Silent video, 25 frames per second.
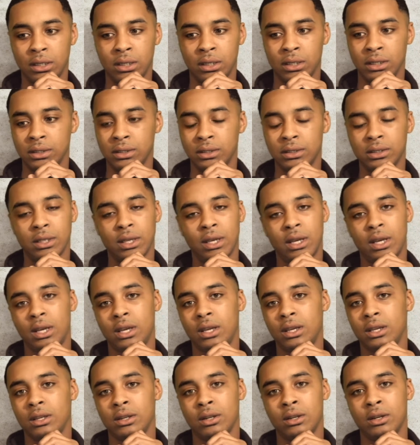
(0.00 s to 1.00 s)
Is
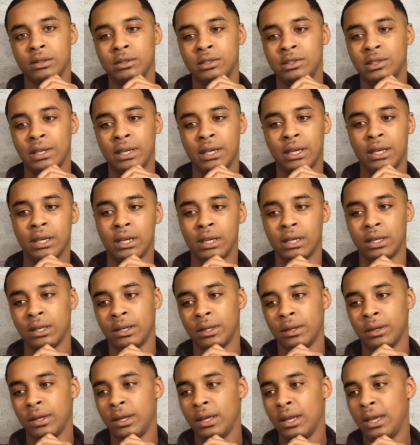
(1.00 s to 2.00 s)
you know what I'm saying?